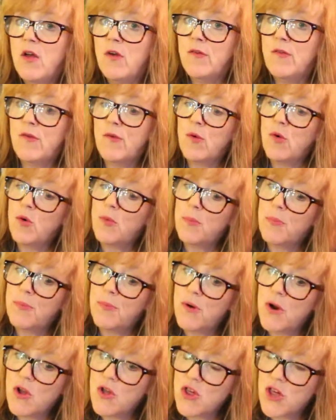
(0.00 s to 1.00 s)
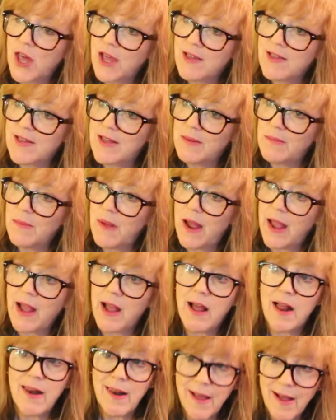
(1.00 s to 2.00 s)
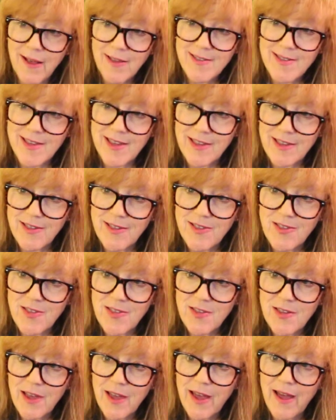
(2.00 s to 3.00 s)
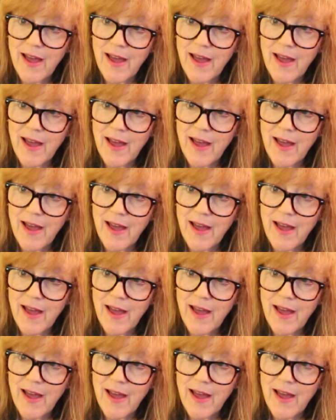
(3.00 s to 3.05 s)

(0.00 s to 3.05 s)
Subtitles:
For projects in my classes,